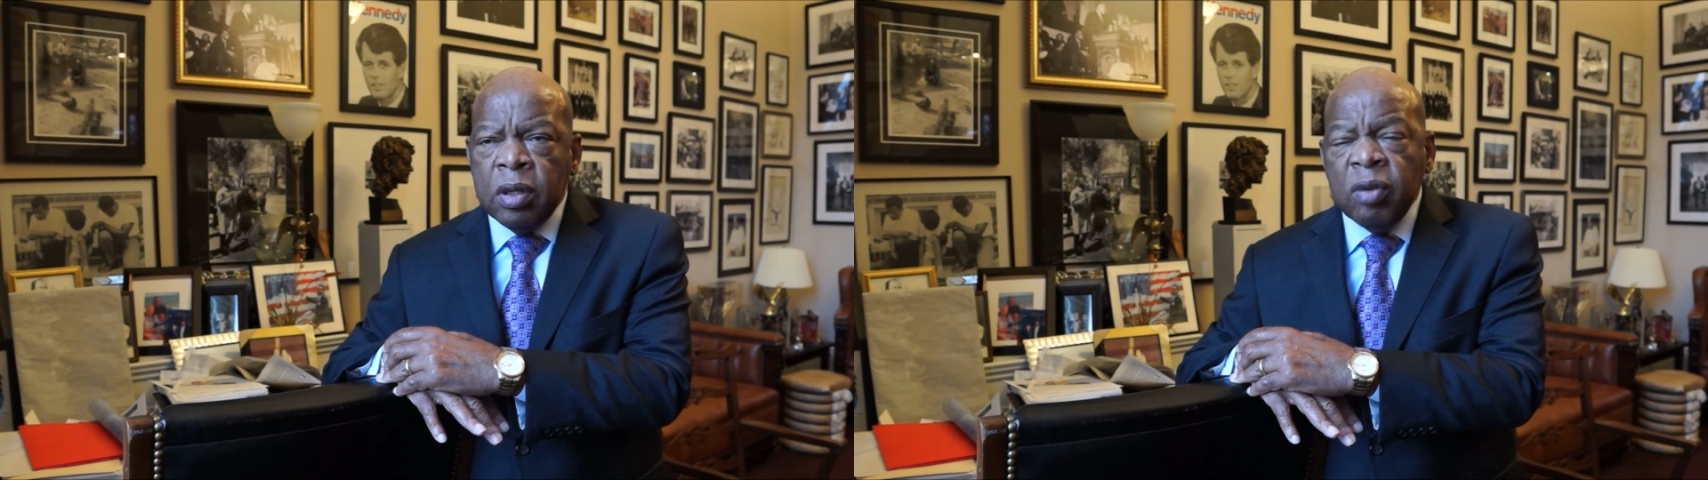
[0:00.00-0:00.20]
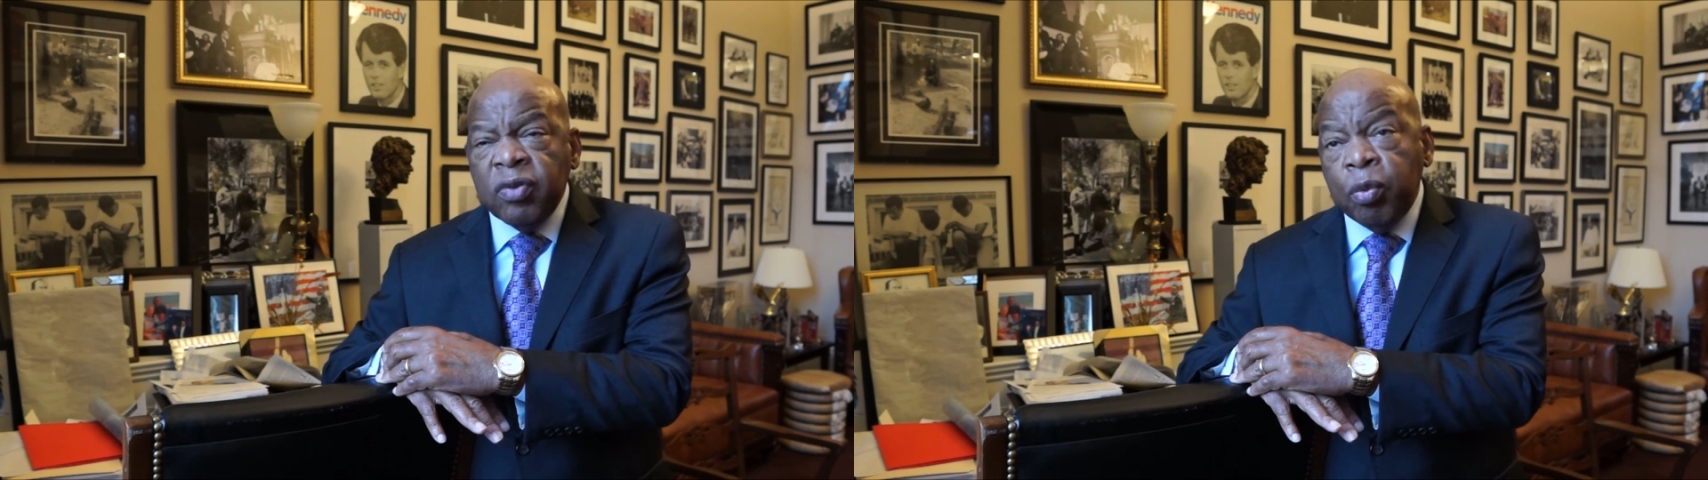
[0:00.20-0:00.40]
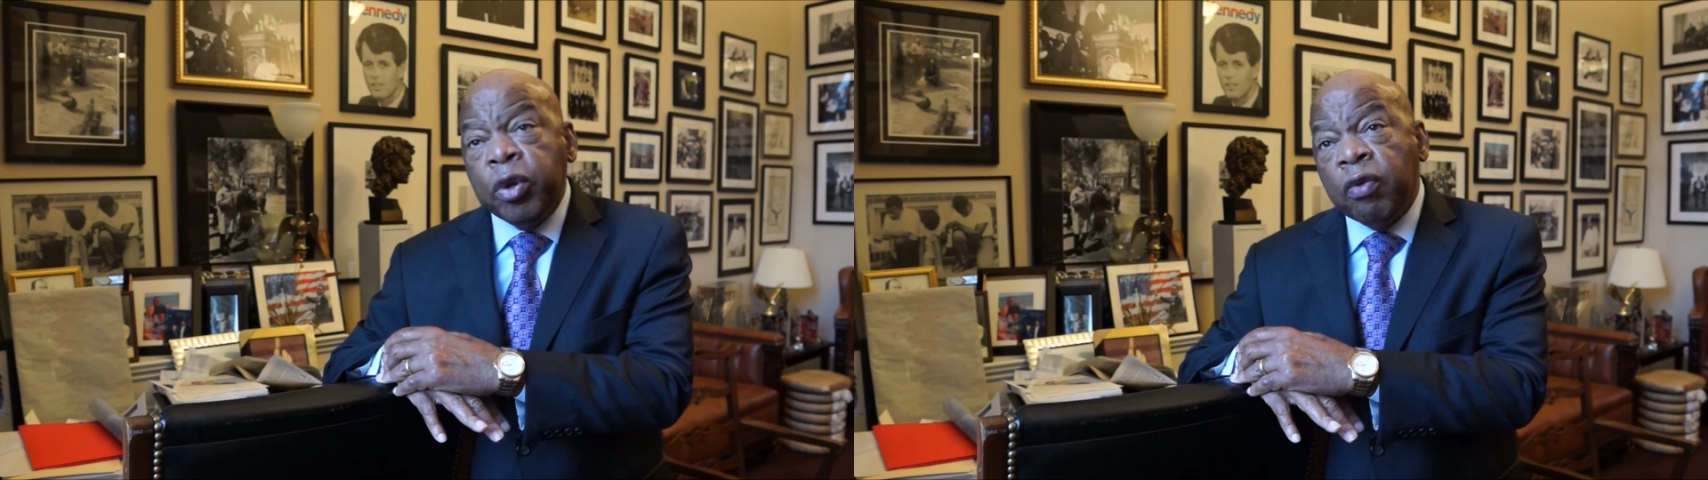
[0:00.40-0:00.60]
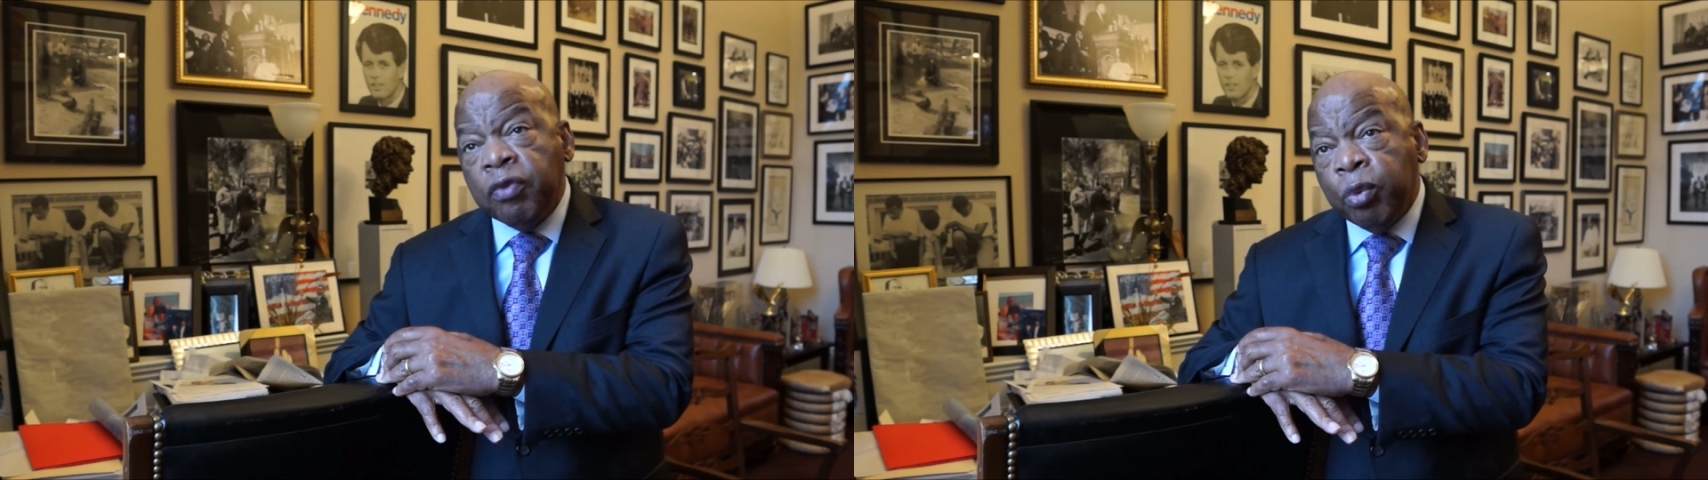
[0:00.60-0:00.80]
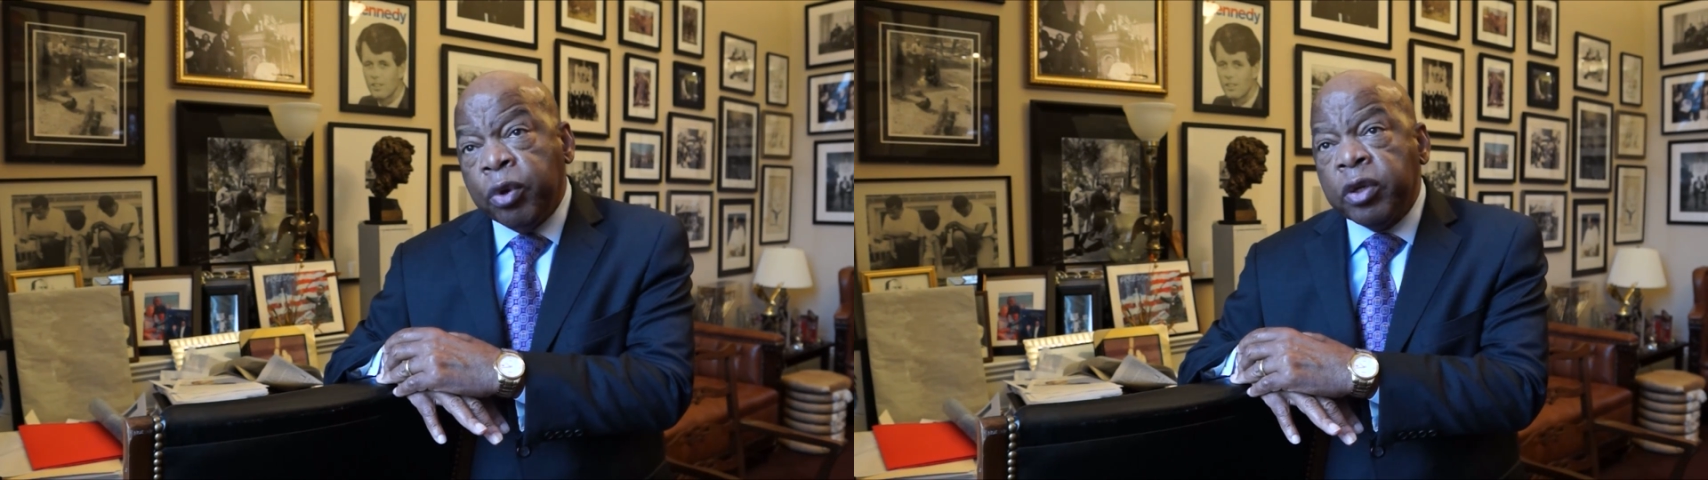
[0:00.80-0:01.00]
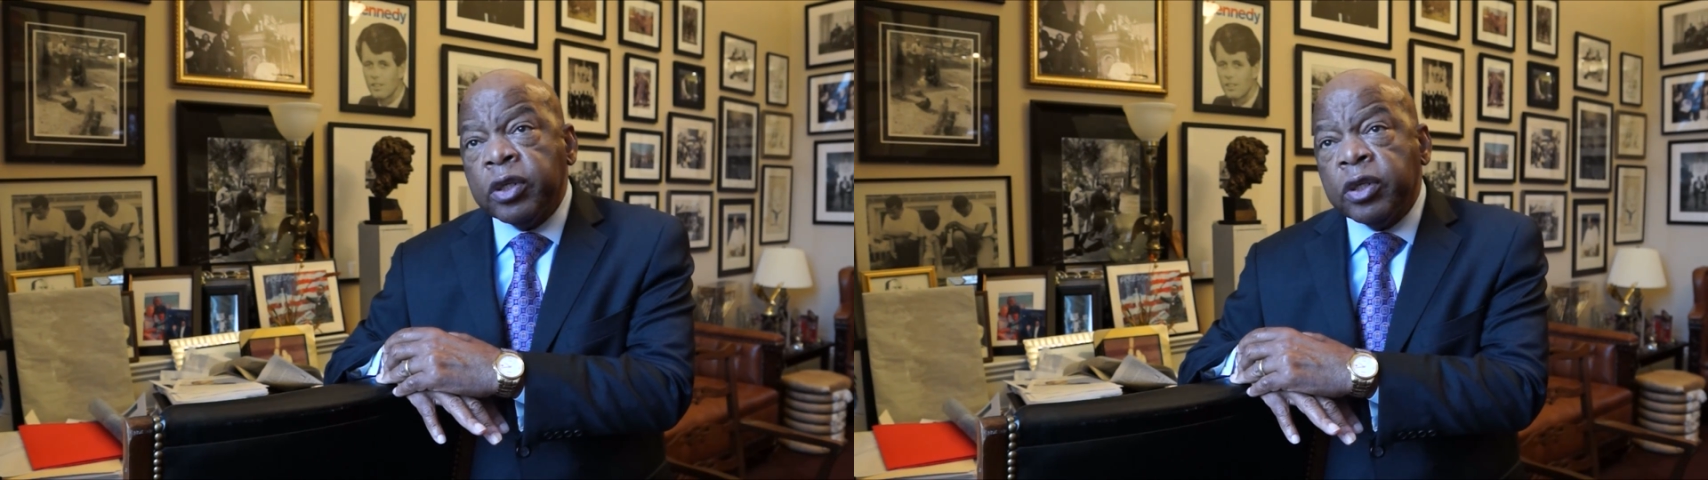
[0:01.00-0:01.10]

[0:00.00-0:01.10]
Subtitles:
So I went off to work